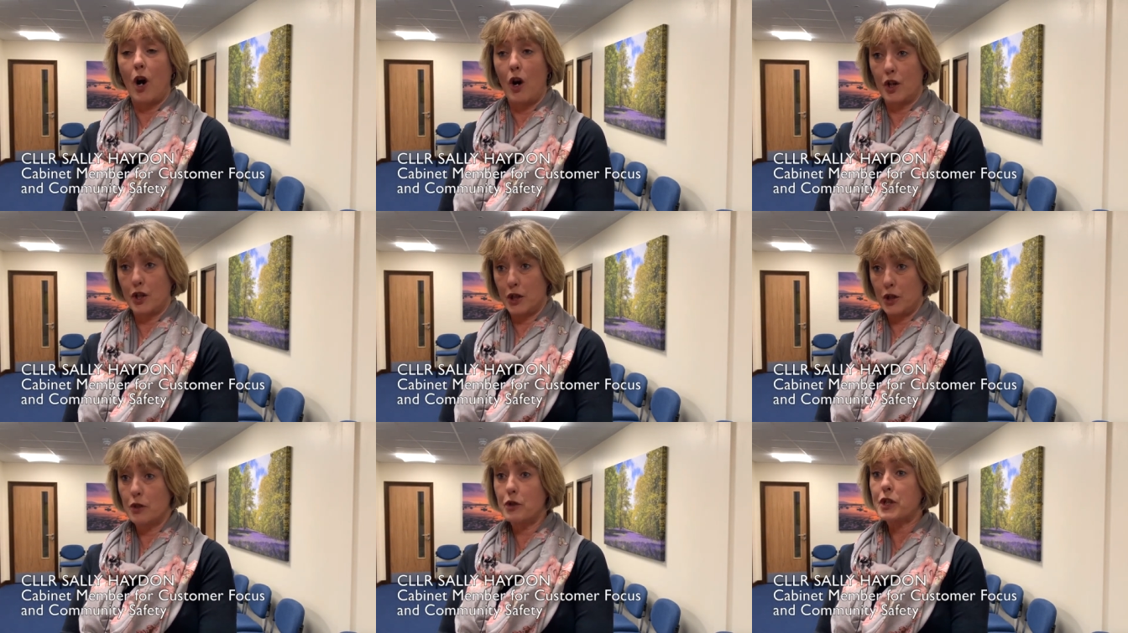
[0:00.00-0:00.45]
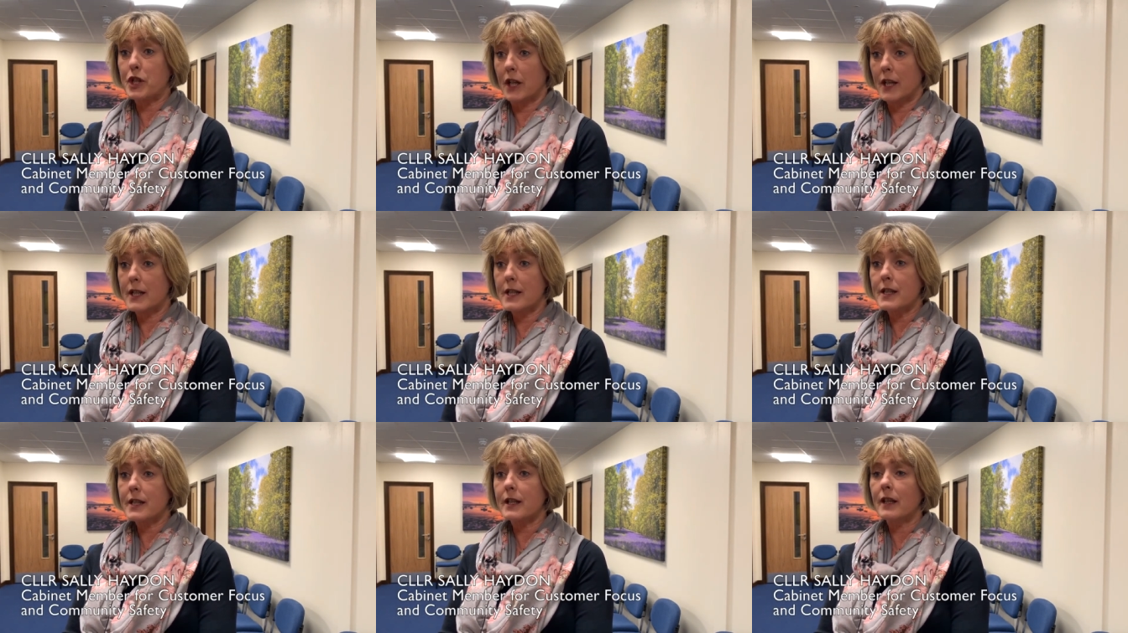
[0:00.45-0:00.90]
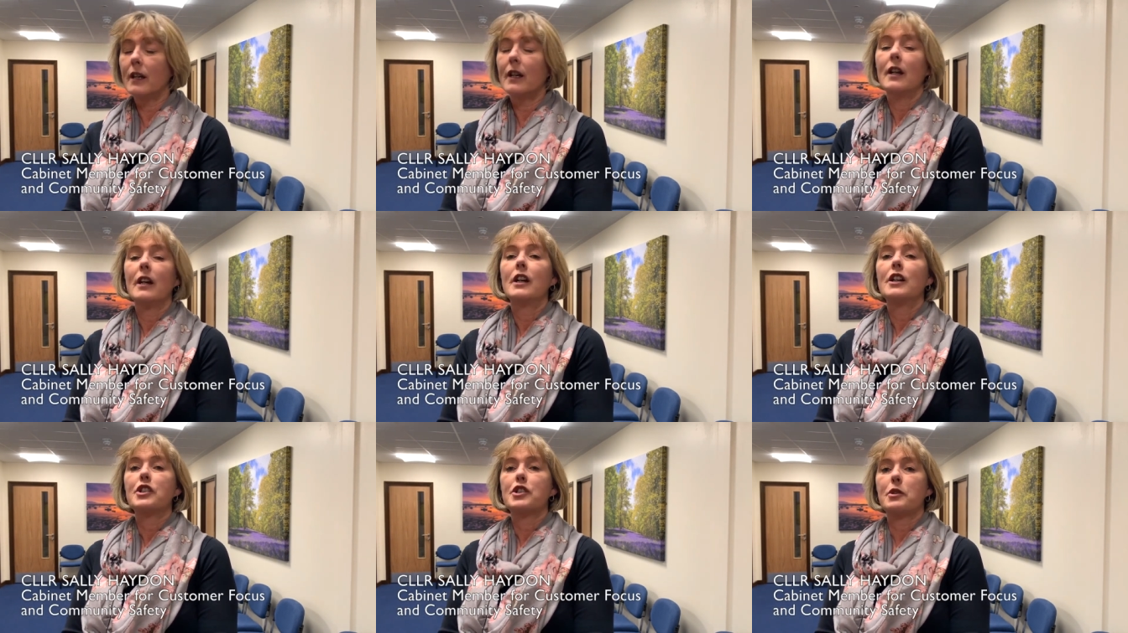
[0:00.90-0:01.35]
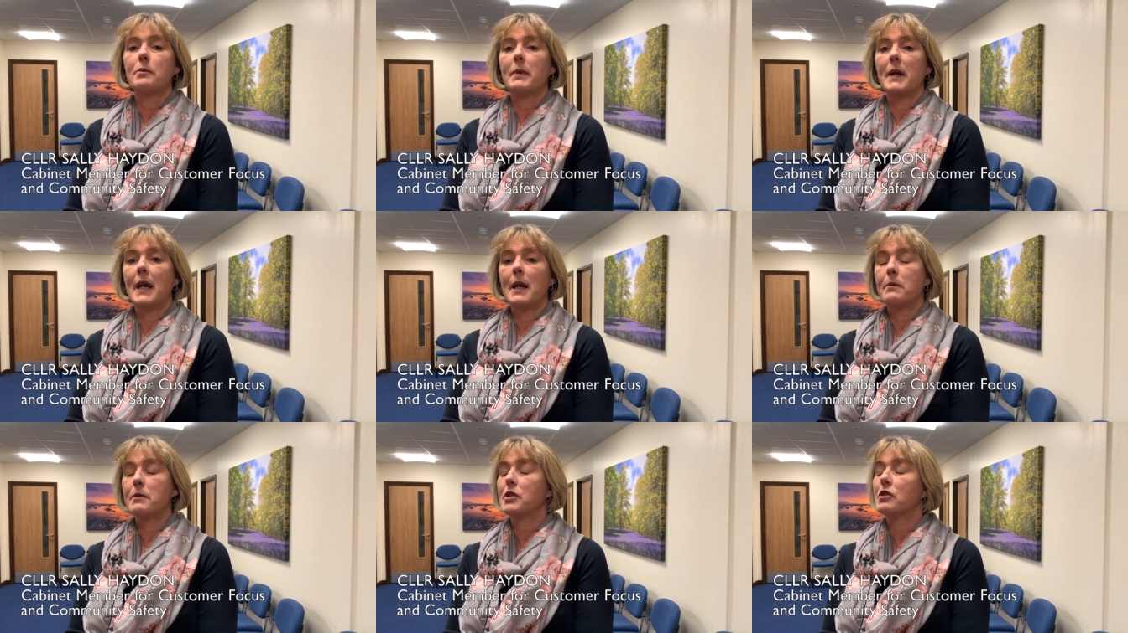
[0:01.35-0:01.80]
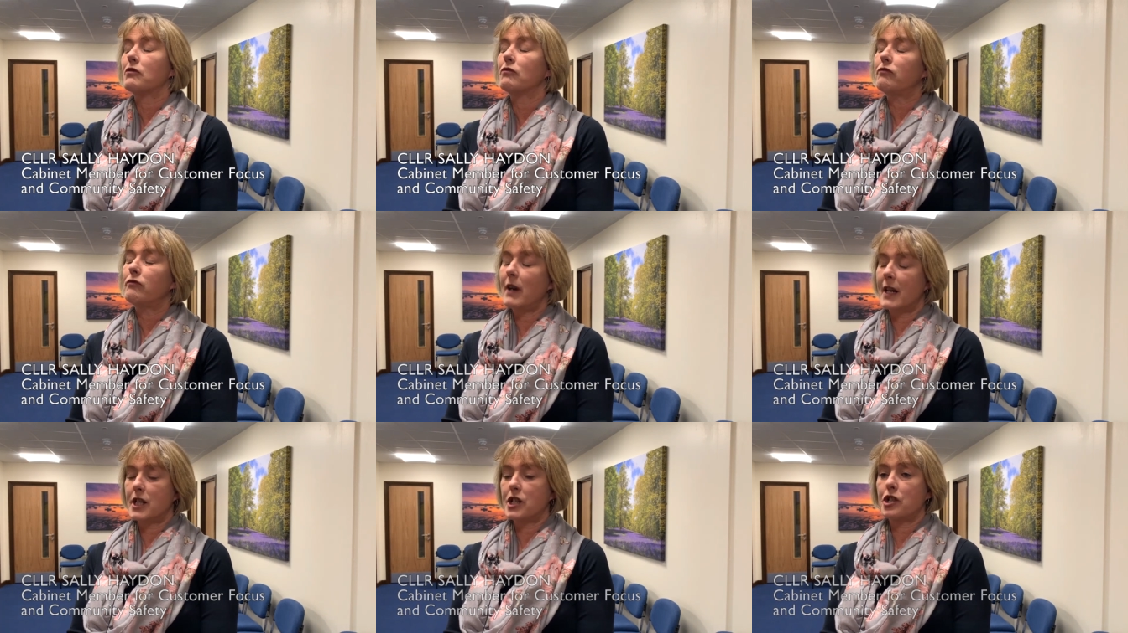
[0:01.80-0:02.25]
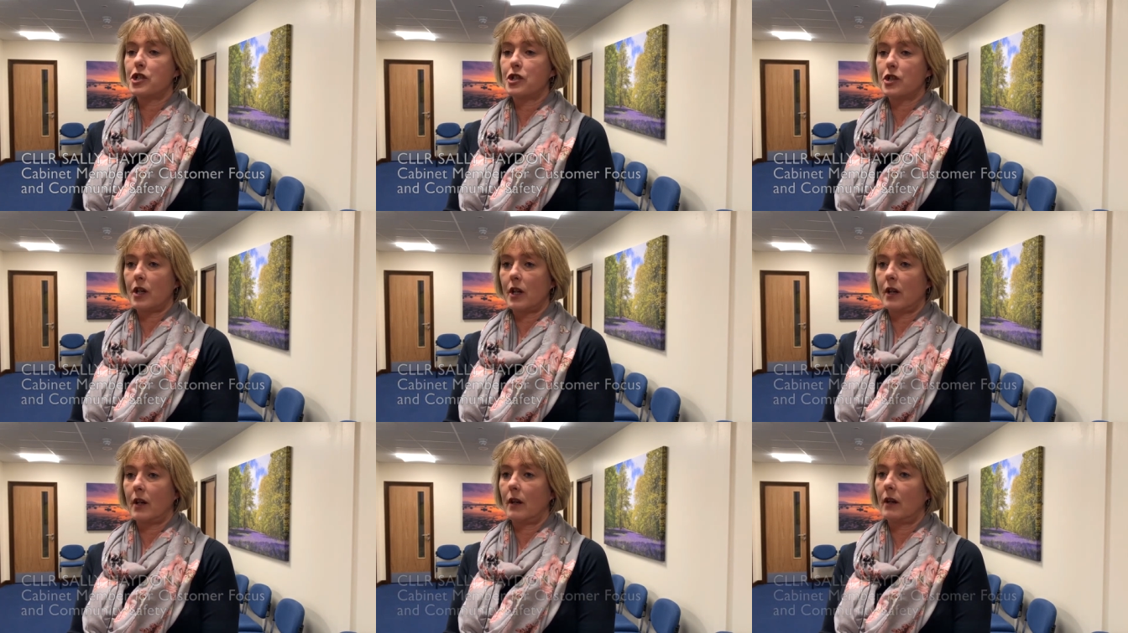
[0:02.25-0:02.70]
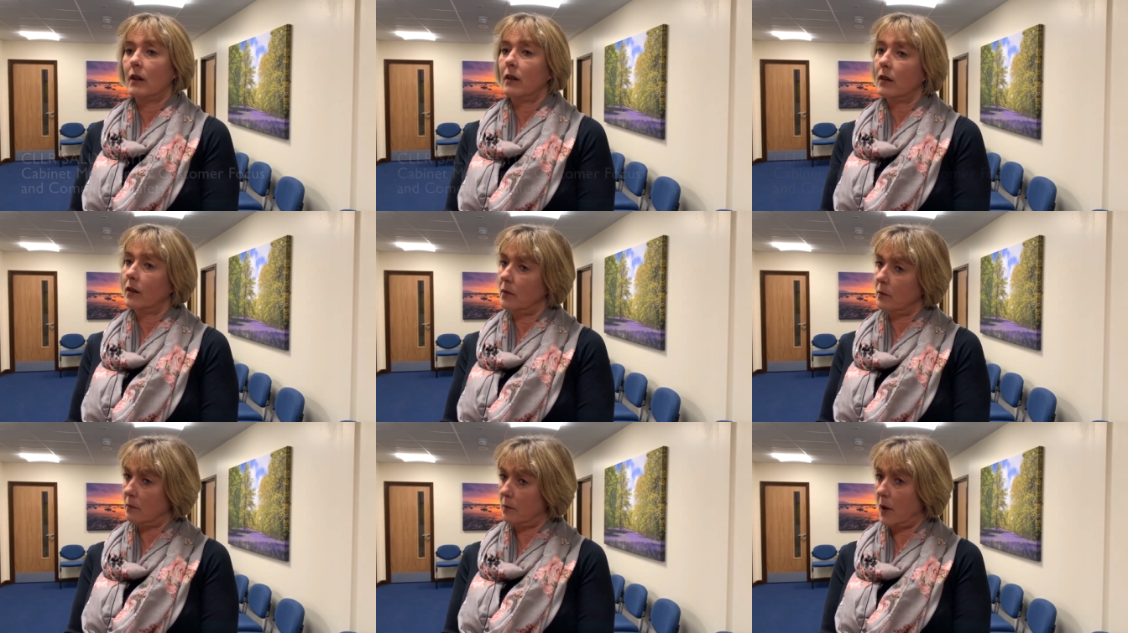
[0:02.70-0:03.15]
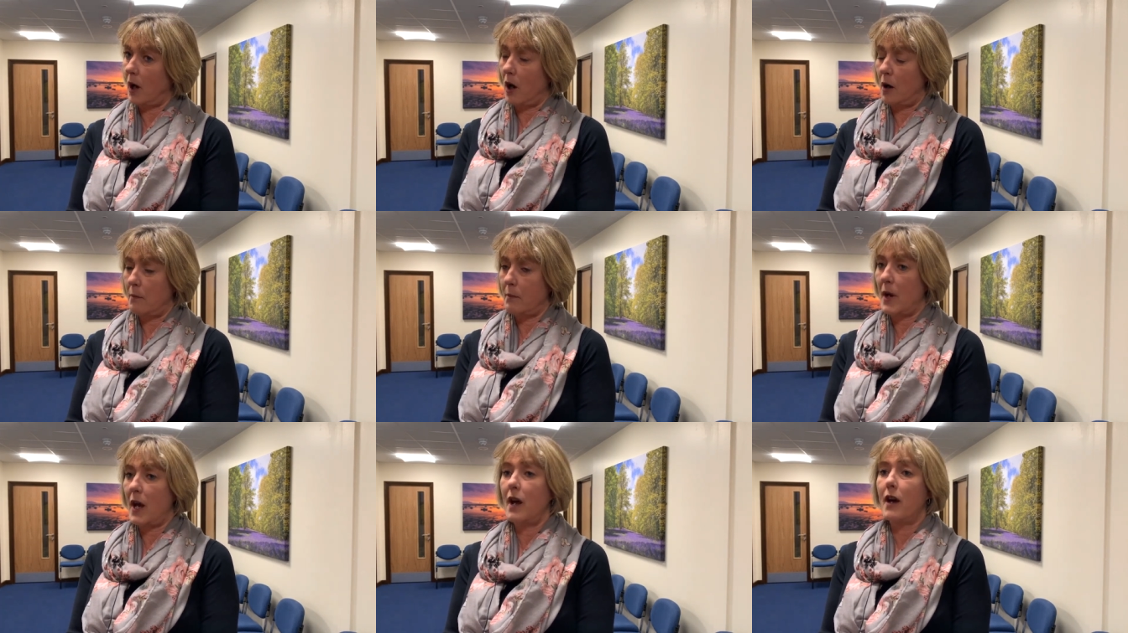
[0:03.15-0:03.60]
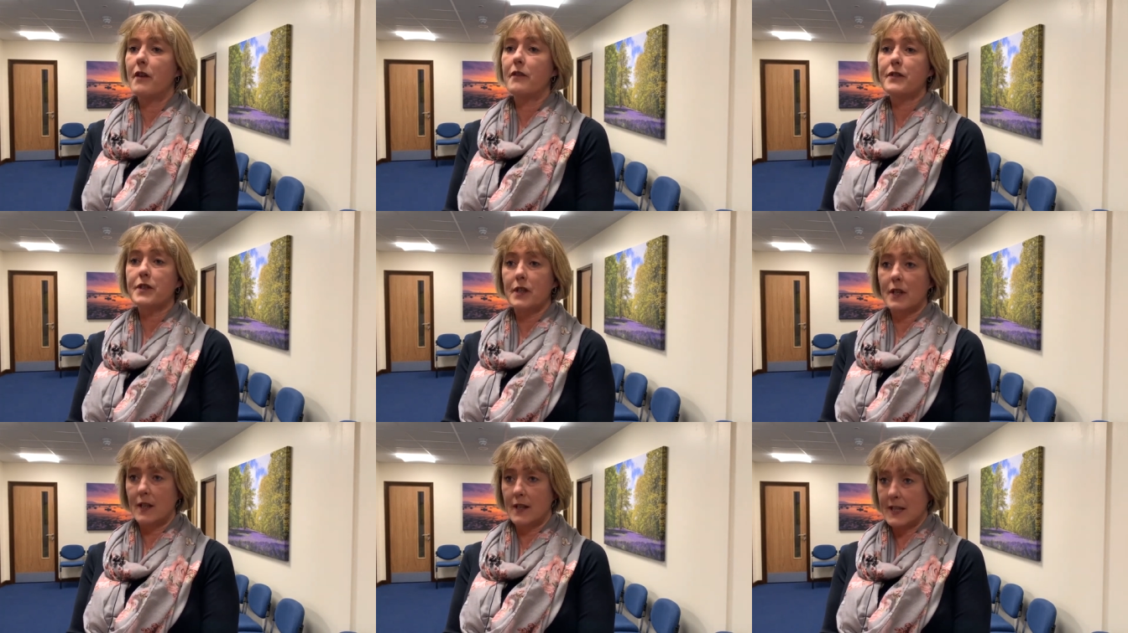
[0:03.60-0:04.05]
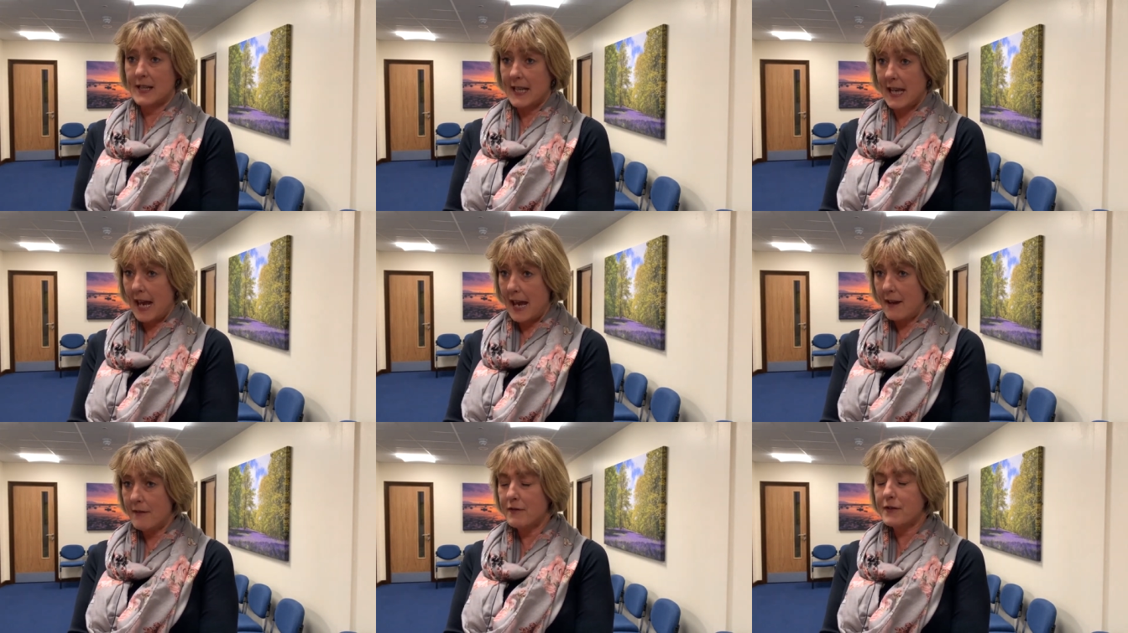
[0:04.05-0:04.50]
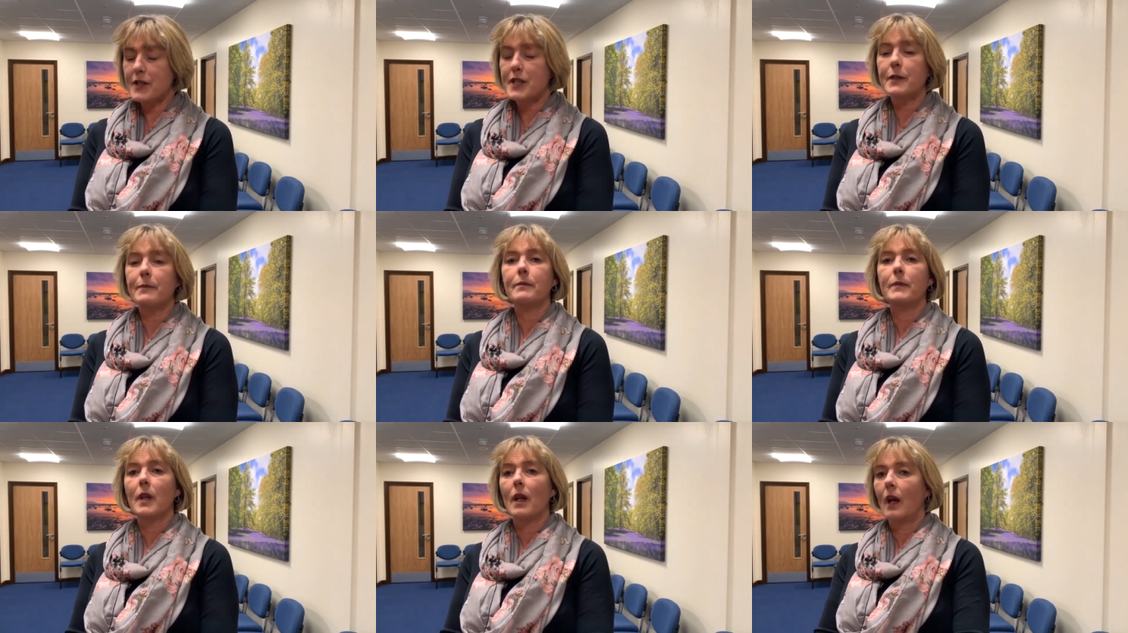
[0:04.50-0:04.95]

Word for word: our users to be able to register our births and deaths.